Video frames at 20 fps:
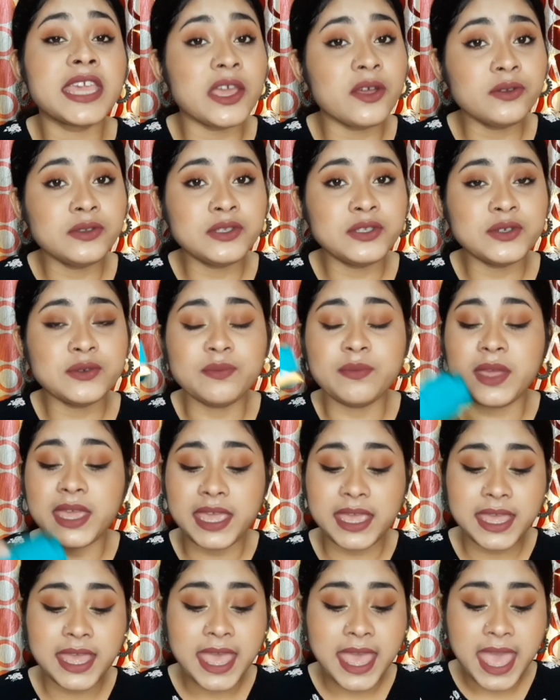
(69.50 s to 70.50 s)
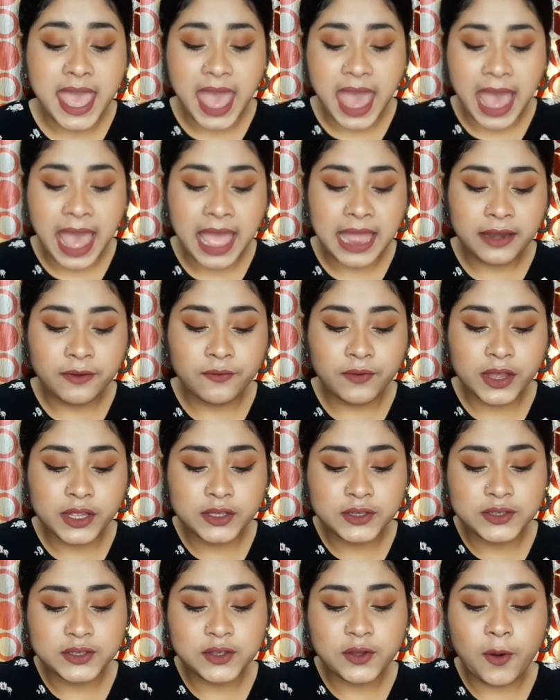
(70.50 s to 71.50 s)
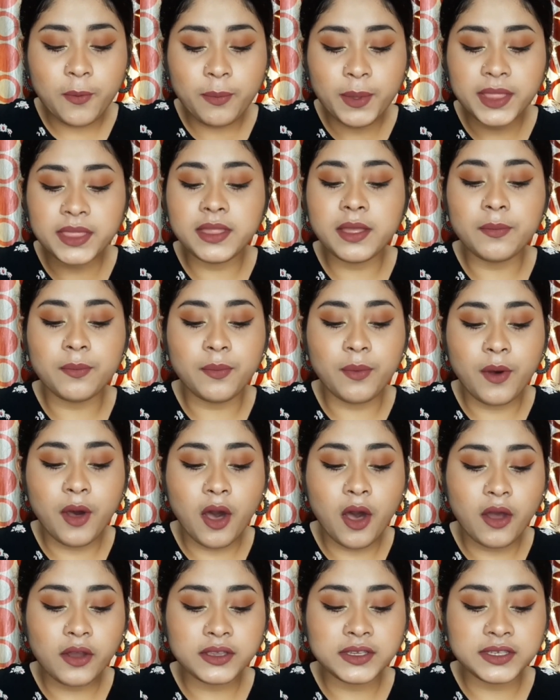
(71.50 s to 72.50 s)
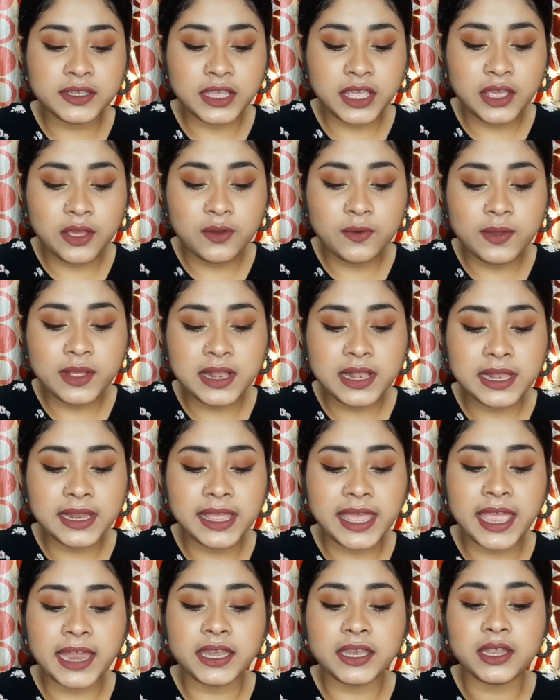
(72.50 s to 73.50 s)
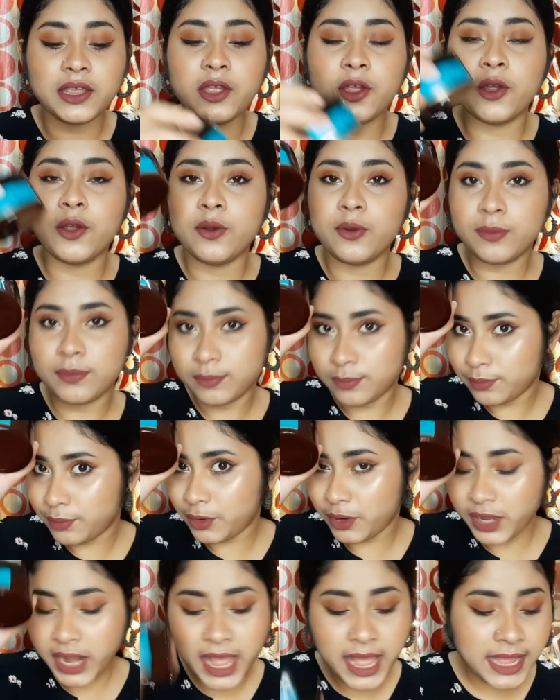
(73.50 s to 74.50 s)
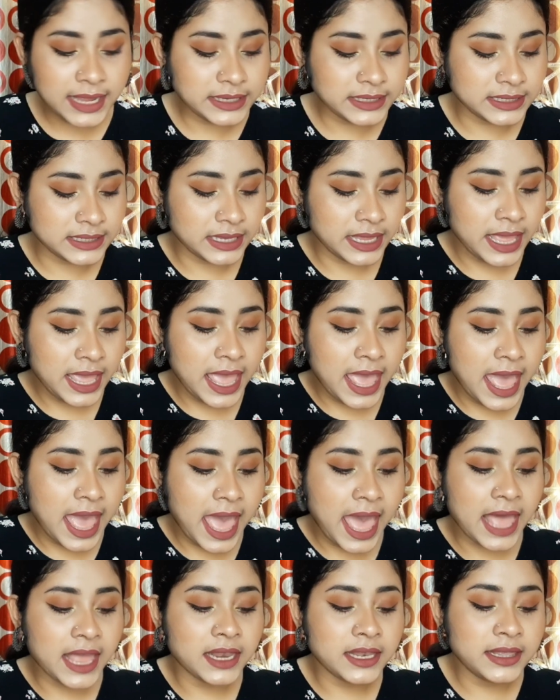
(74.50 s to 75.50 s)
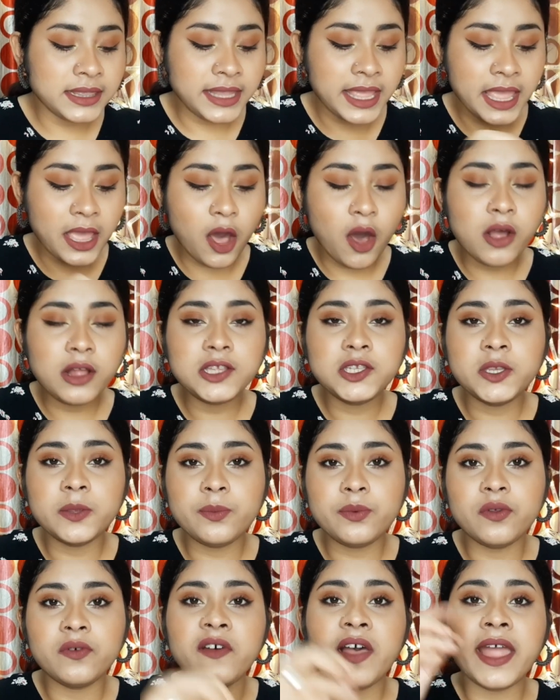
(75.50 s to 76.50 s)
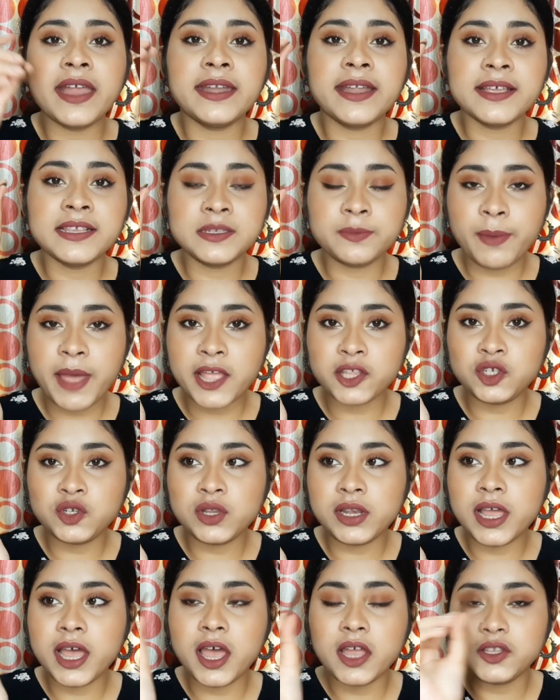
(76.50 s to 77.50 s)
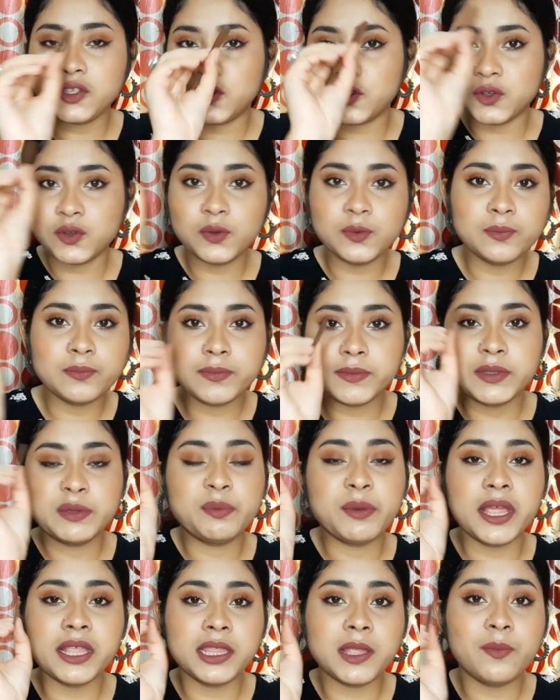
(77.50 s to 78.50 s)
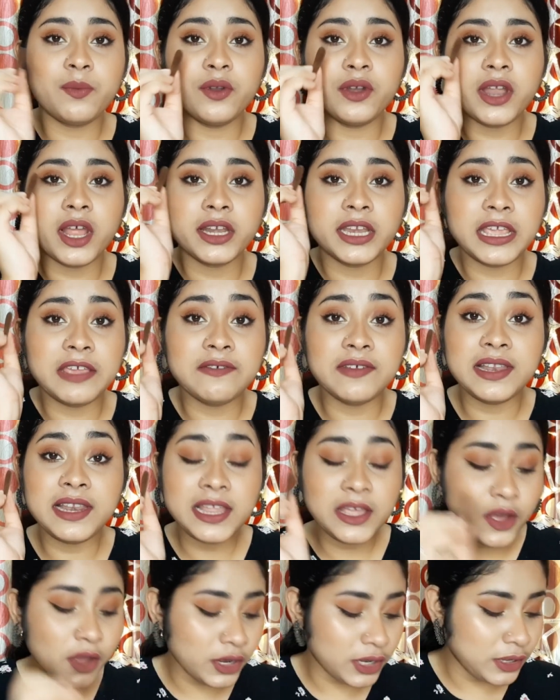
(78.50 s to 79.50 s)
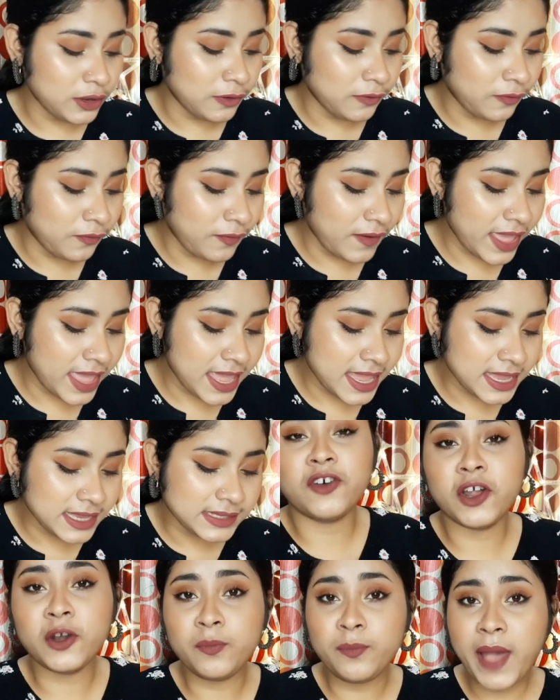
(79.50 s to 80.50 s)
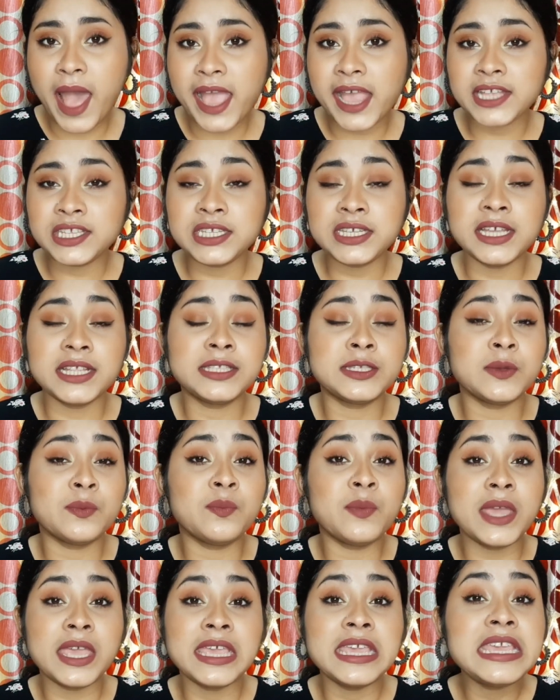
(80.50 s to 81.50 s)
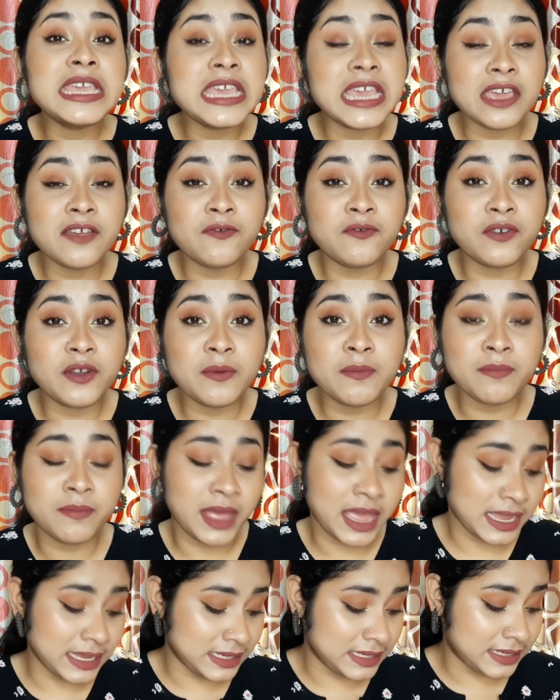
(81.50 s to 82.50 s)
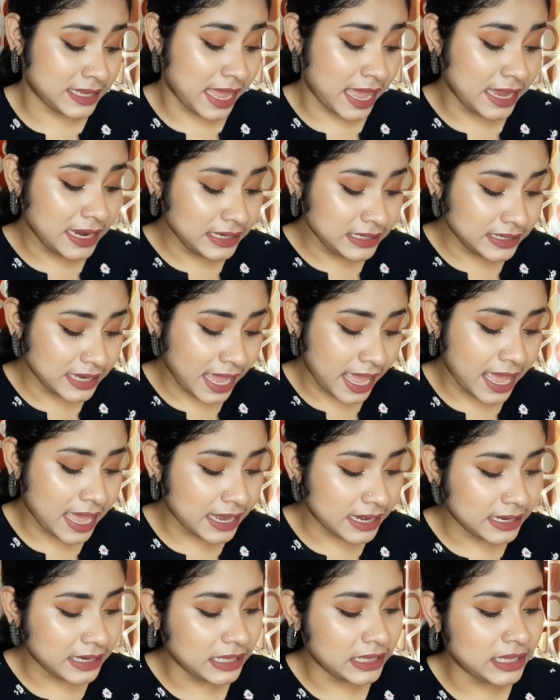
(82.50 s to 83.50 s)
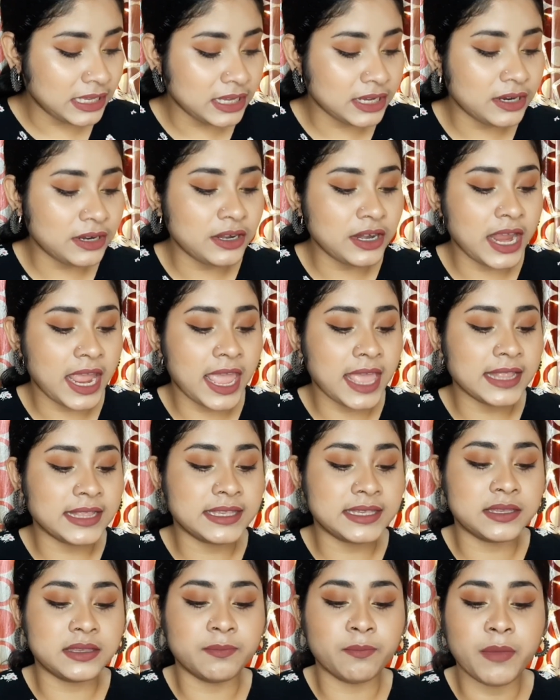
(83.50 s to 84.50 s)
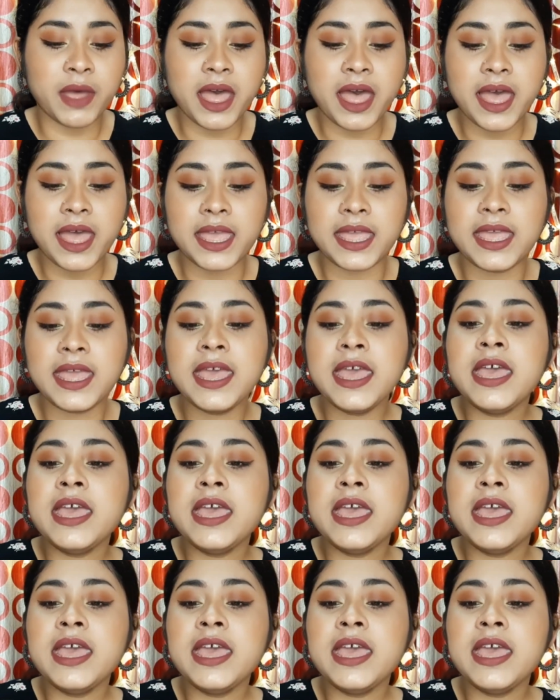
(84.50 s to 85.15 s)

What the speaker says: cute to me, and once you open the box you will get your product, and they also provide a spatula to spread the product evenly on your face. For packaging, it's a big yay from my side. And here it's my